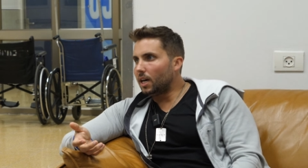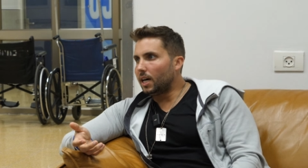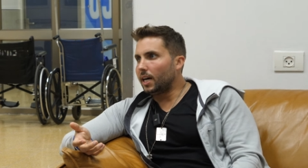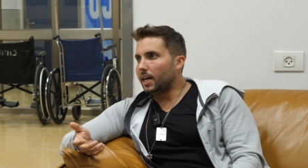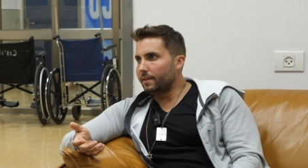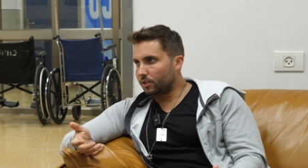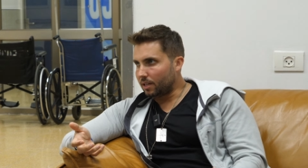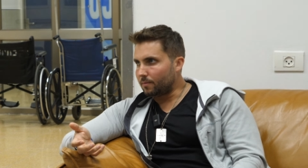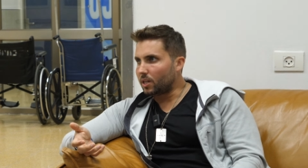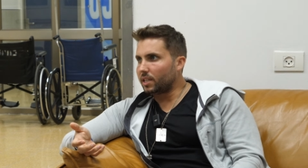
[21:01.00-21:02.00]
uh, if
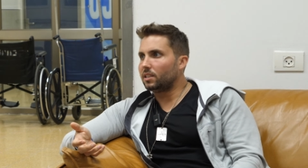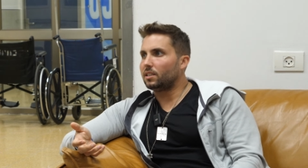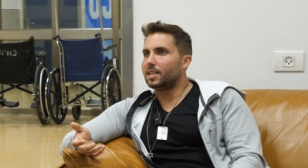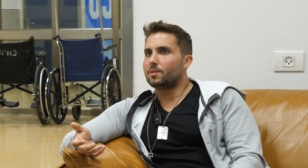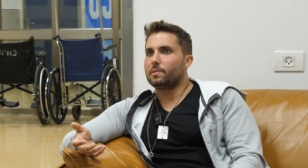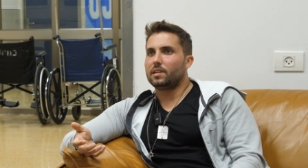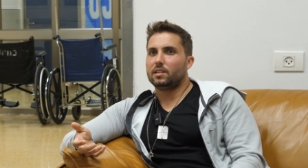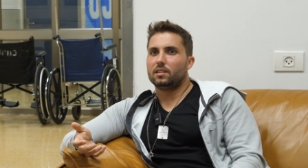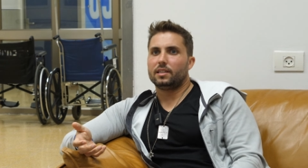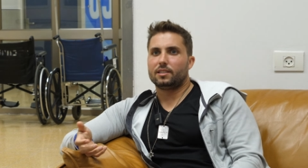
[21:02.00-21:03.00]
someone has
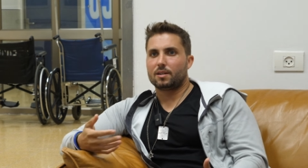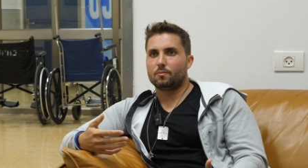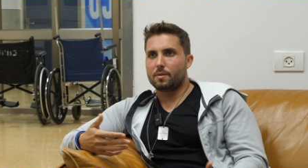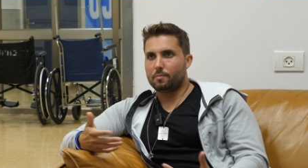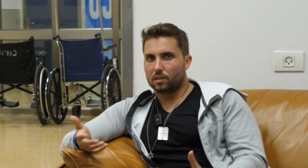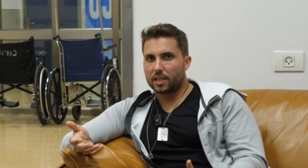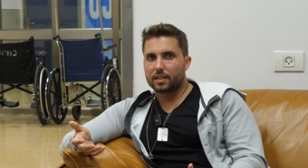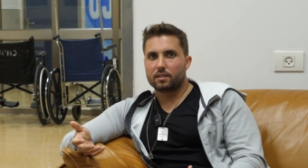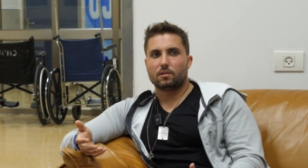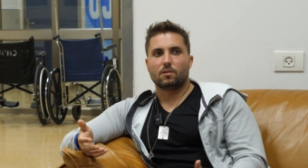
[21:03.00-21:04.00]
been in some way
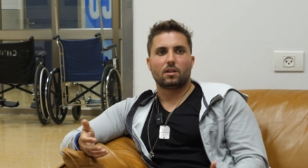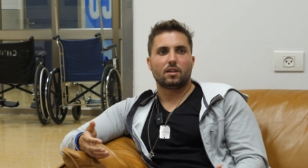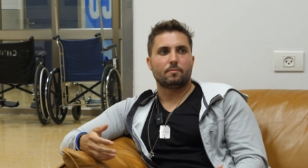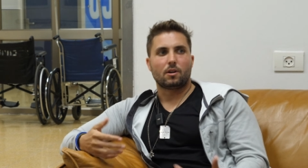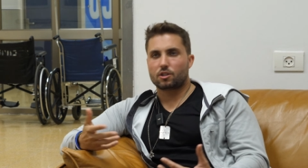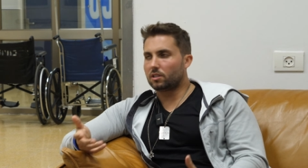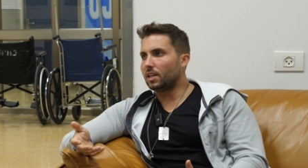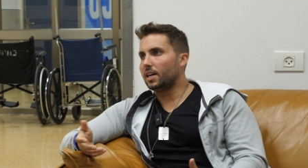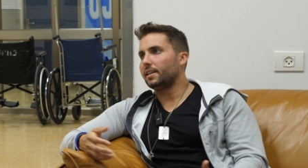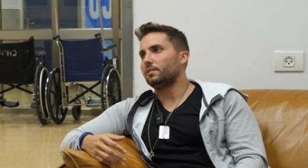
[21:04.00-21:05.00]
bullied or
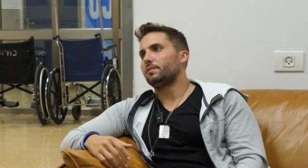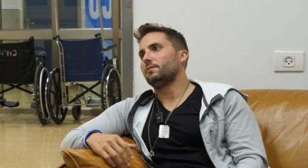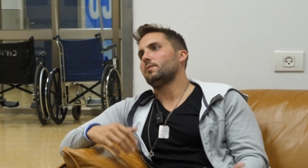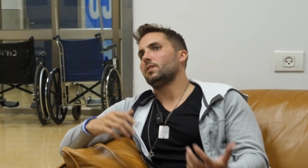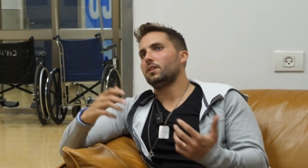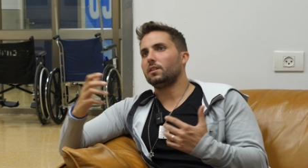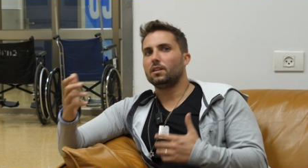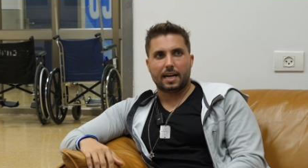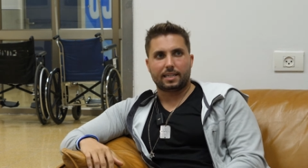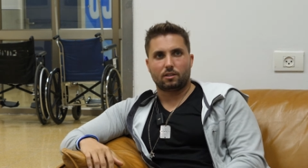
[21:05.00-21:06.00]
marginalized or
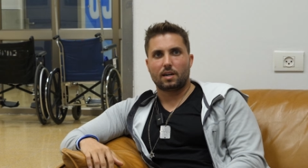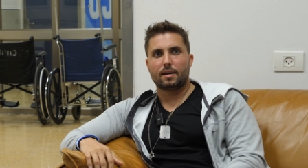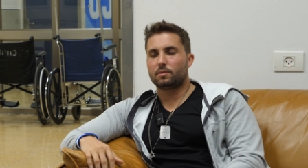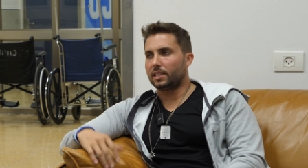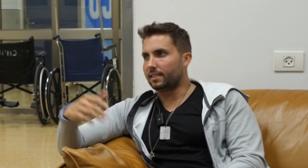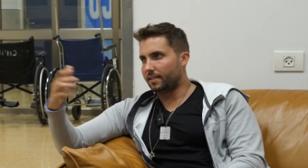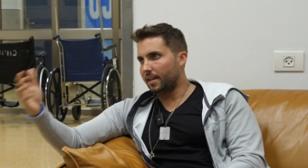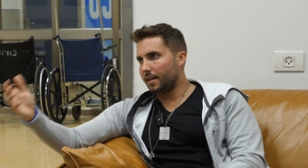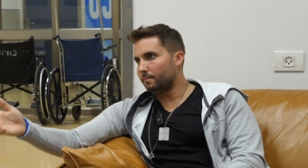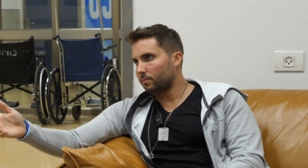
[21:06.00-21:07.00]
had crimes against
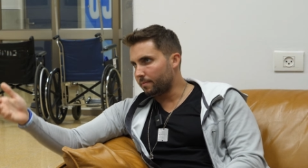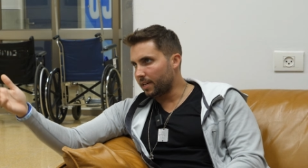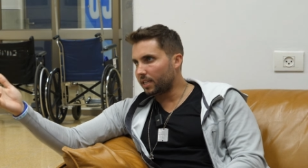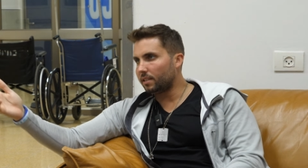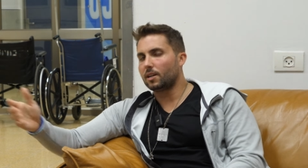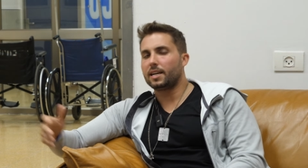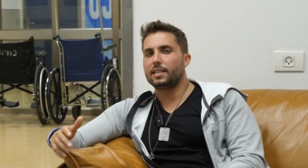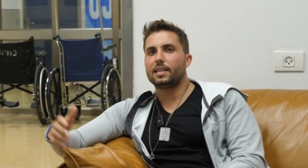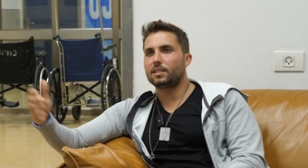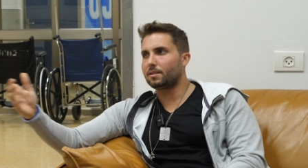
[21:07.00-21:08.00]
them committed, right?
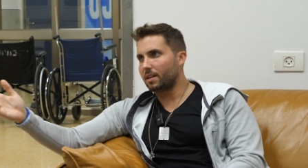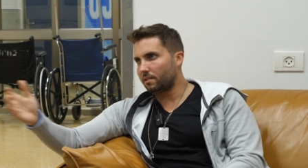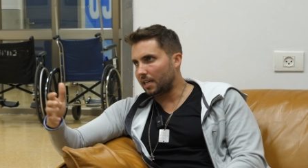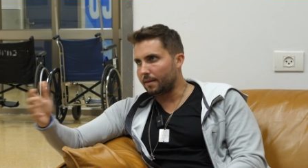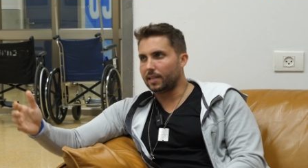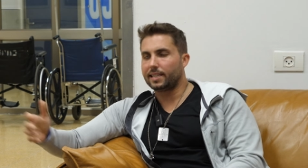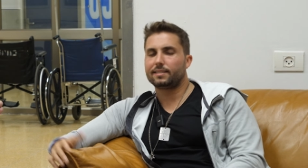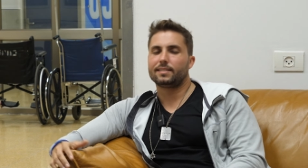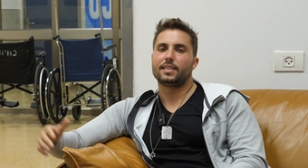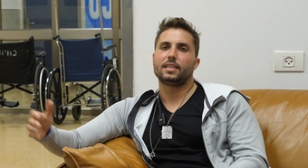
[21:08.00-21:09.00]
It, it, doesn't matter the timeline.
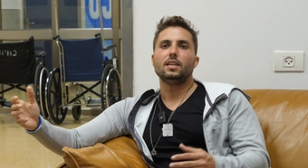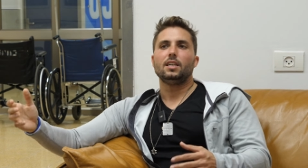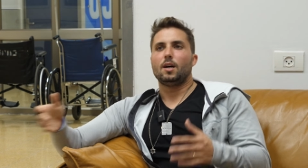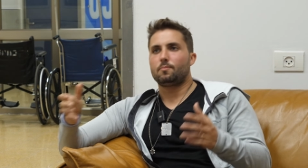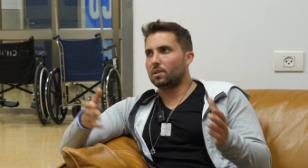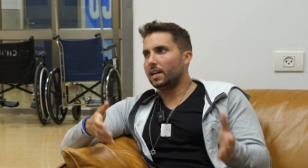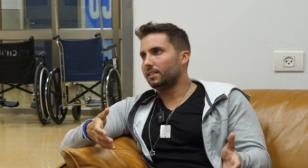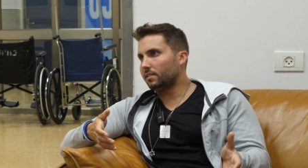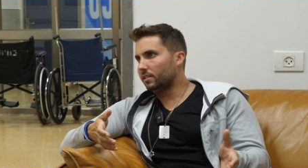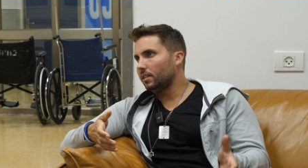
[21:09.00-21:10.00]
It's like
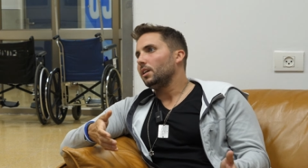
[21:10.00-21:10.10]
oppressed,